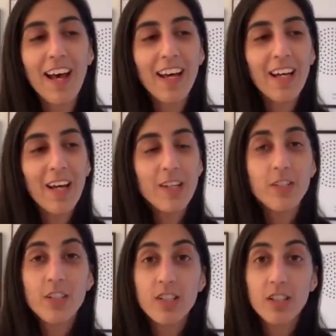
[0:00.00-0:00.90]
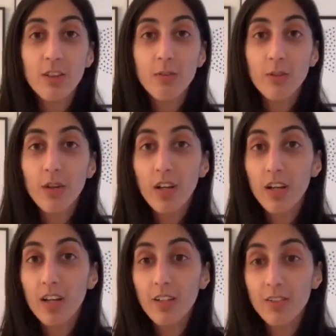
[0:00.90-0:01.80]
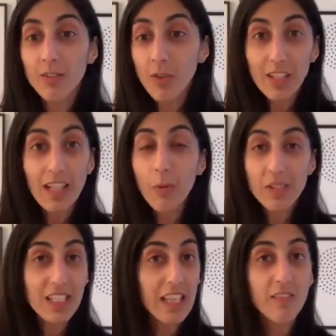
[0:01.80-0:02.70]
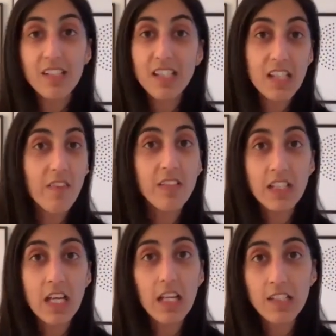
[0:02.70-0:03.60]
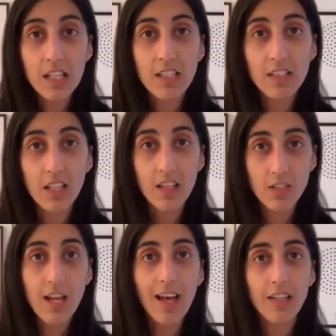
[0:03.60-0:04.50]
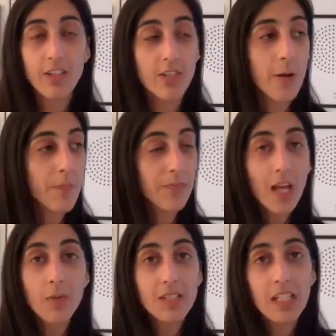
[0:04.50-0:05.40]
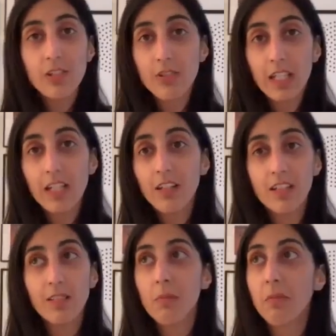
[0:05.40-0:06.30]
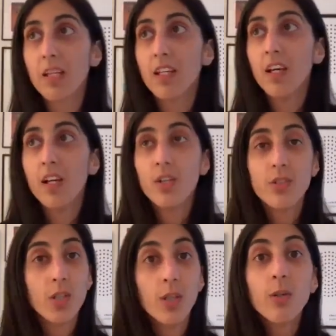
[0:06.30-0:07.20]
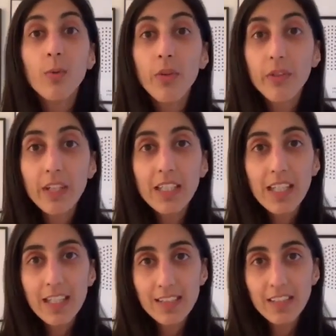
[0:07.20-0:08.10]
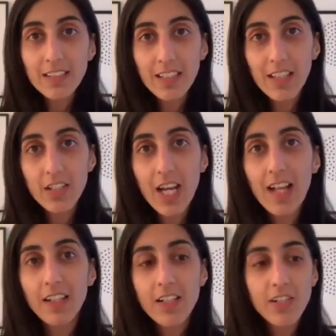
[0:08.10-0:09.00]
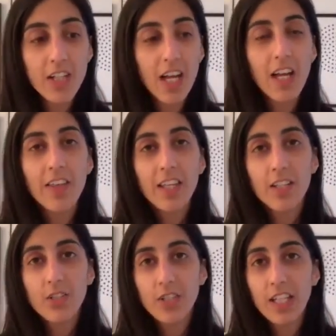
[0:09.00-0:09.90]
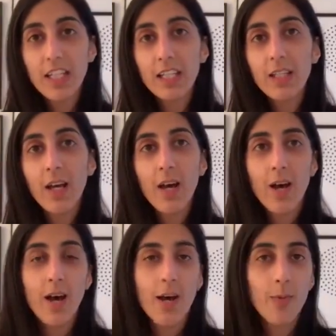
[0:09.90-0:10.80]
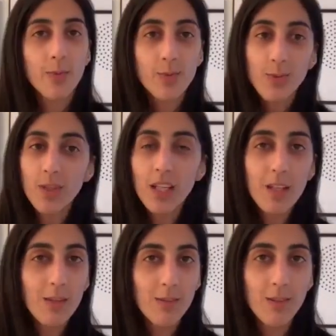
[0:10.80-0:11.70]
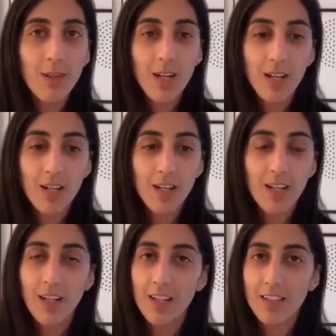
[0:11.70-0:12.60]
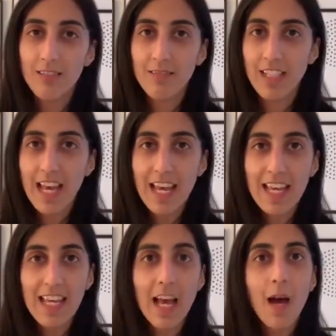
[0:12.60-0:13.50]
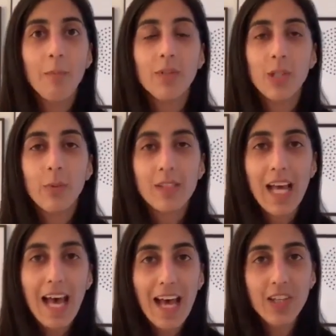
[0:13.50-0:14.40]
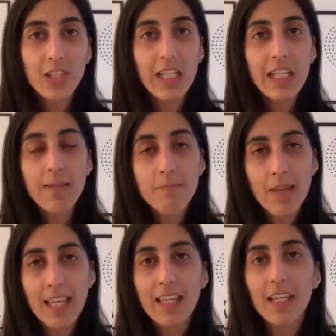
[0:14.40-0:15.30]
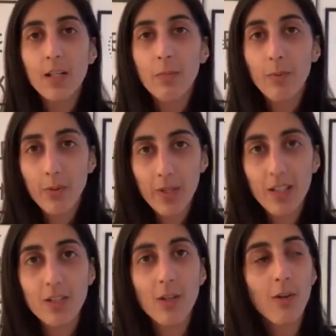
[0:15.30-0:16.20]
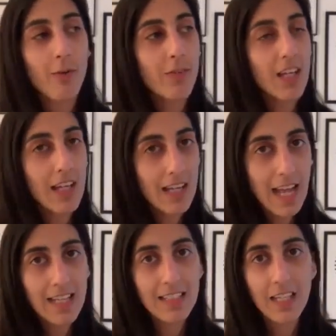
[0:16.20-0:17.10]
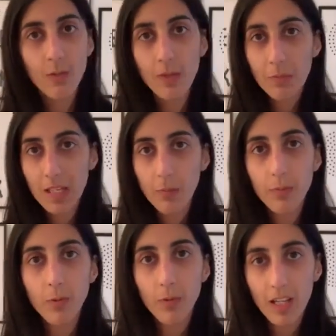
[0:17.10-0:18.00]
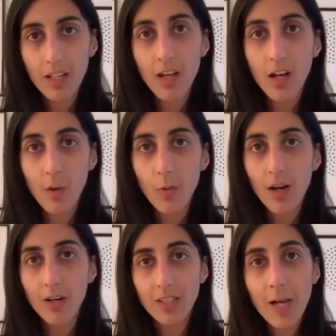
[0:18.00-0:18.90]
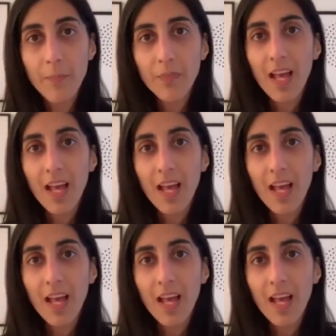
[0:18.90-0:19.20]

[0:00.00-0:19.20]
that just through her, that wasn't even 7 days into the challenge, that was literally like maybe 2 or 3 days into the challenge, that she was walking through her day, but she was actually making a point of connecting with people in her world.